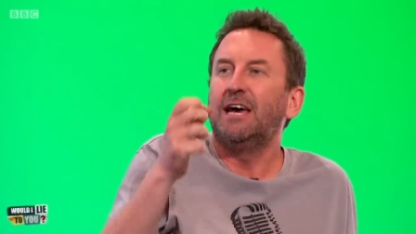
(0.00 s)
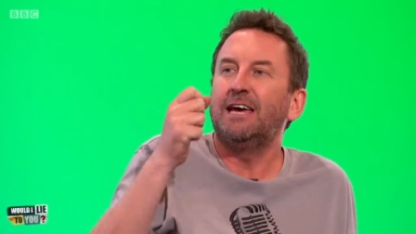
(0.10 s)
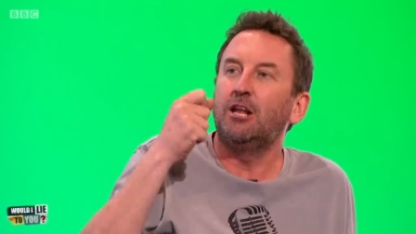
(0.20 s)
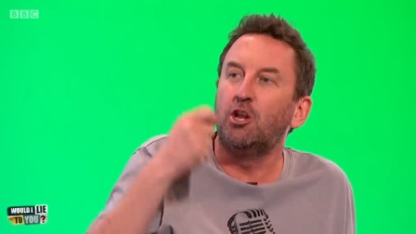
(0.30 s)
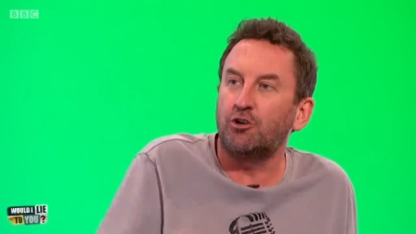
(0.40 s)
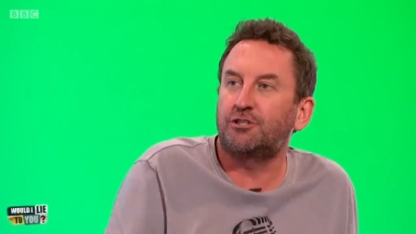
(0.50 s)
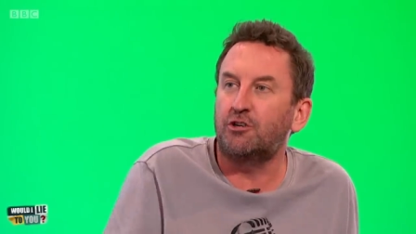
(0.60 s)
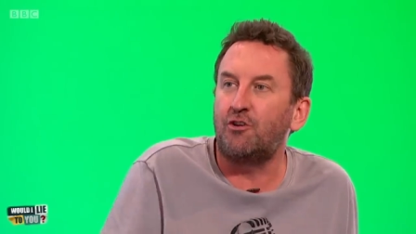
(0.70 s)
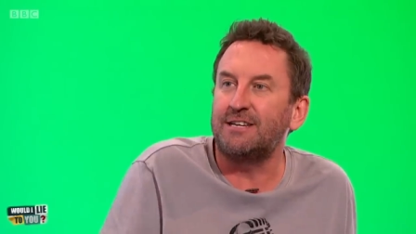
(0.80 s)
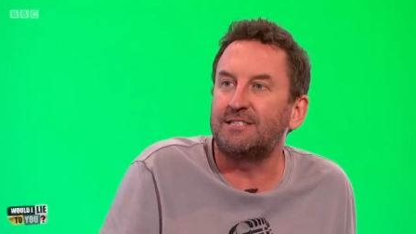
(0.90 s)
It looks
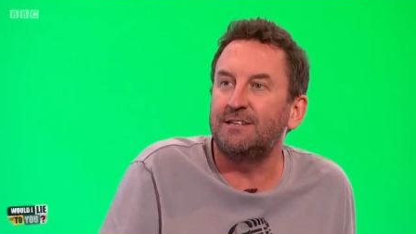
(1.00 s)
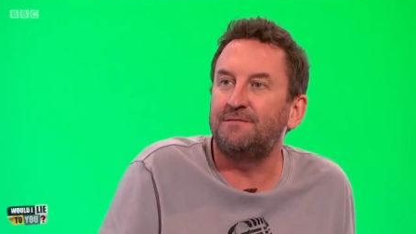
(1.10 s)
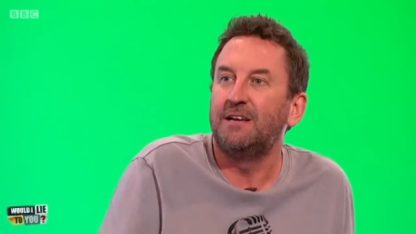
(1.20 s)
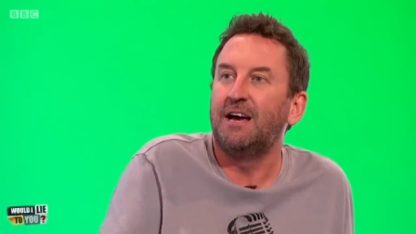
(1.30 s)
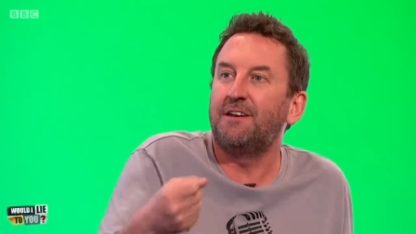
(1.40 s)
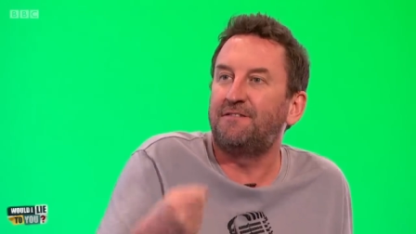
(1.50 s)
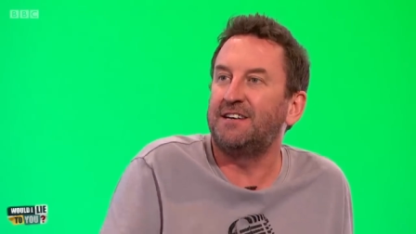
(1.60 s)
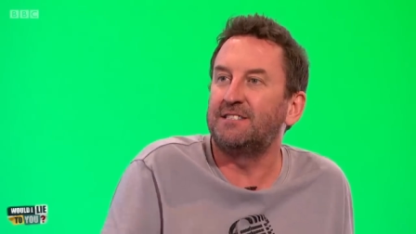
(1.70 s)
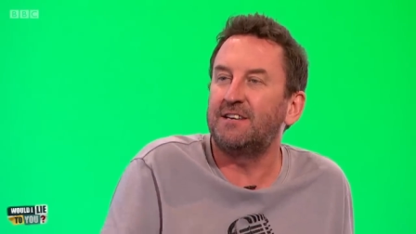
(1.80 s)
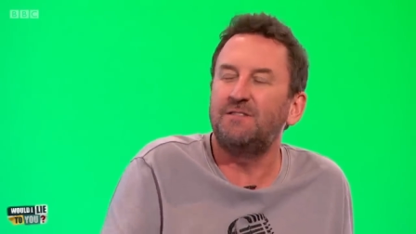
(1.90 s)
aggressive and
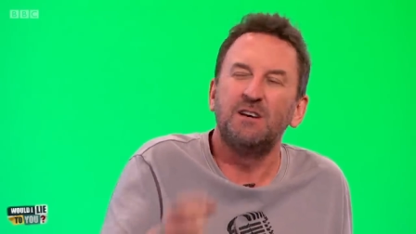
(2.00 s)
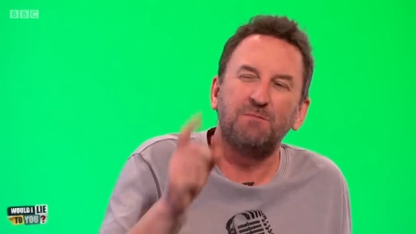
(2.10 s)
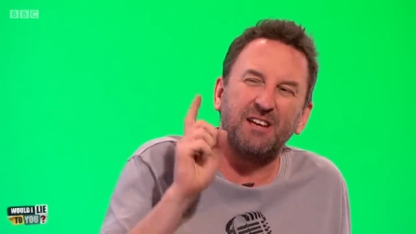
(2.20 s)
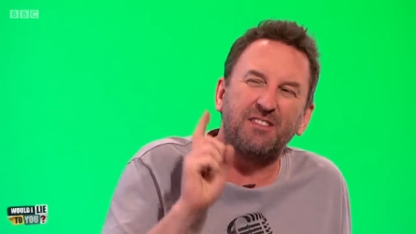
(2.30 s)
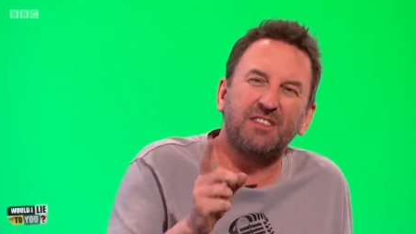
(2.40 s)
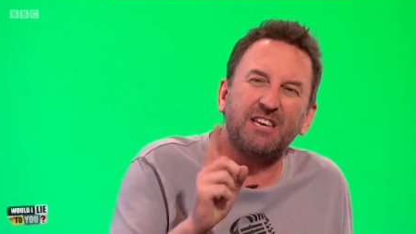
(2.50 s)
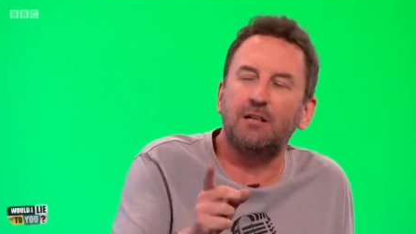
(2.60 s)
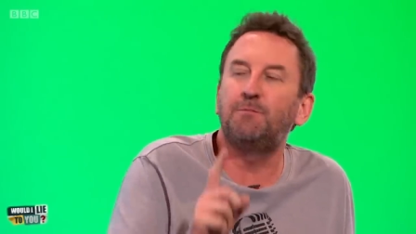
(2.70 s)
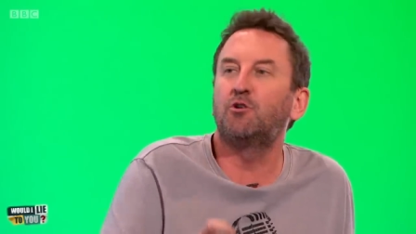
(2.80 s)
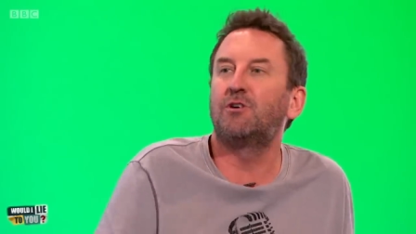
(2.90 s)
offensive, but I think
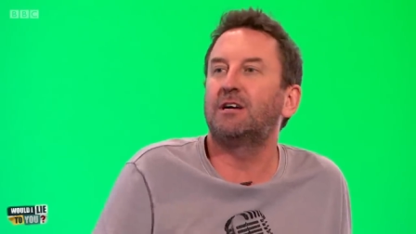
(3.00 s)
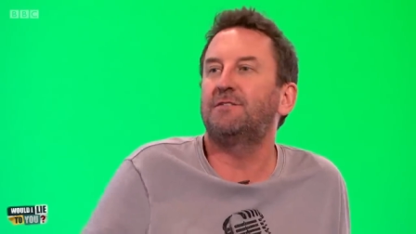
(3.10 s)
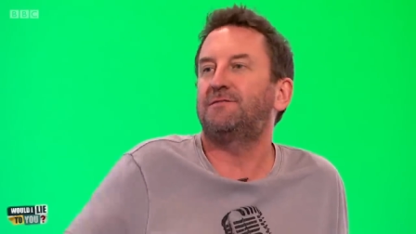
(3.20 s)
it'll be all right